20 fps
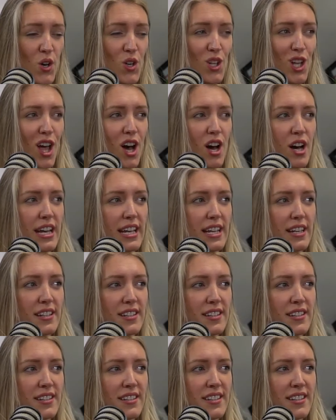online
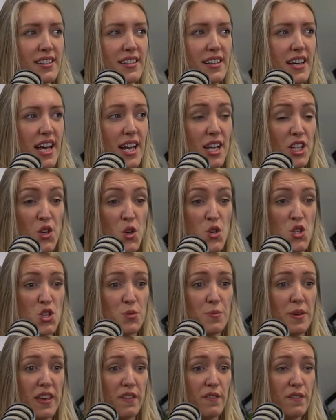and you're just
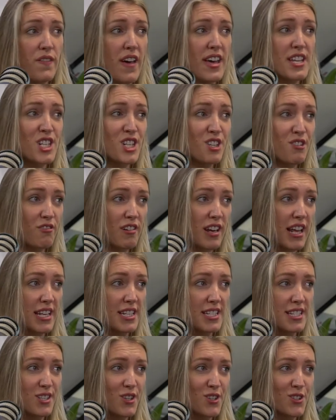being fed
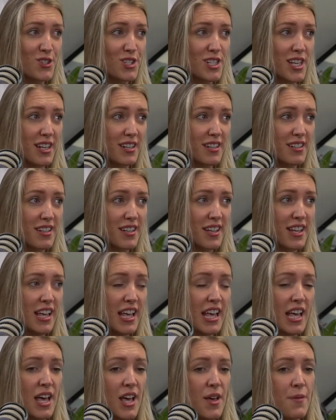related content
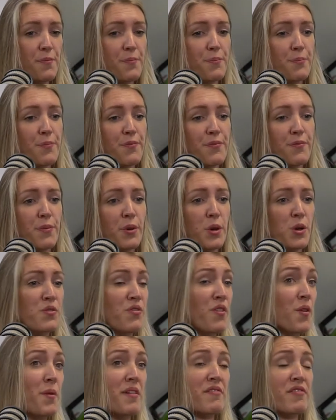
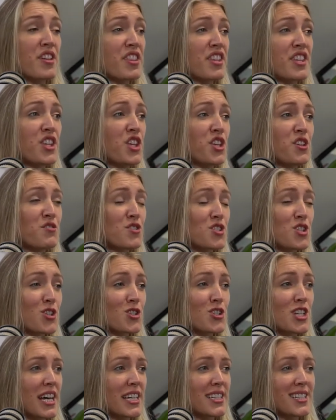from everything that you just
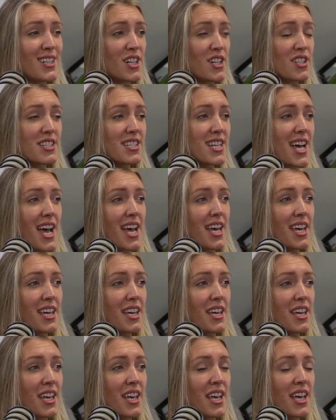looked at in the last day,
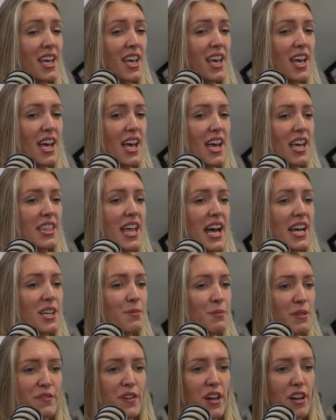that can
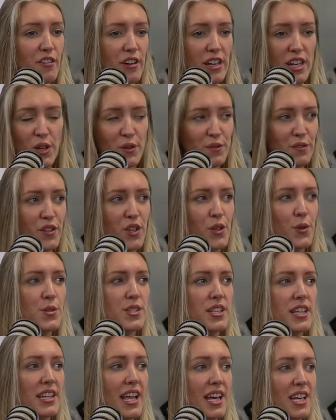be very
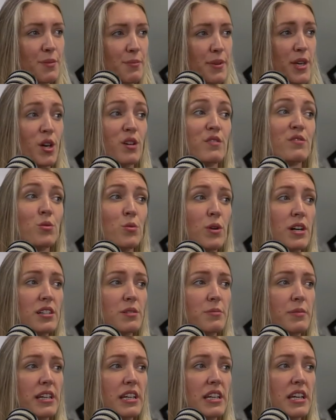confusing that can be
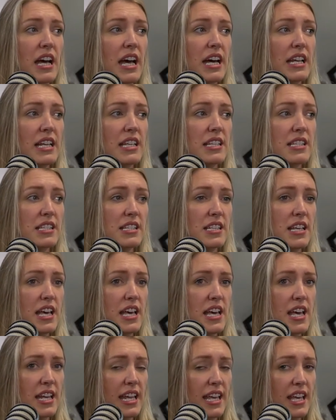overwhelming and it's
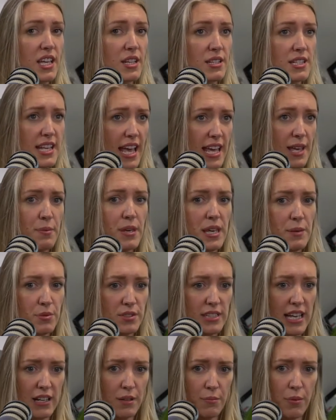and it can take people
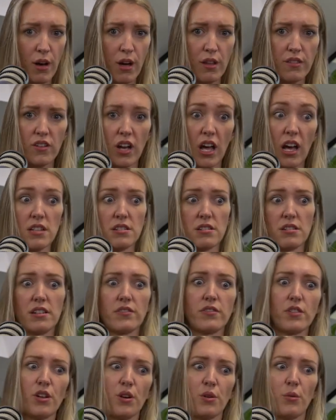down a path of like i don't
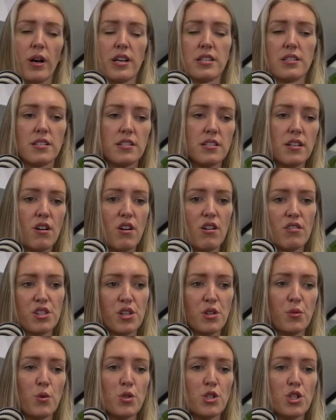even know where to start i
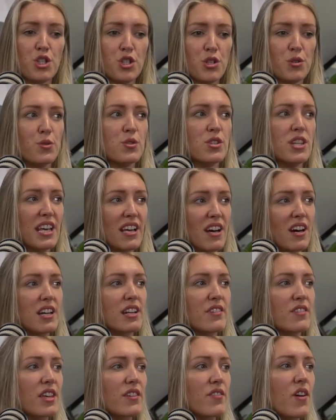don't know what to do but is that, is
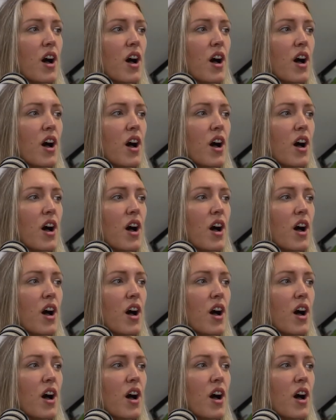that the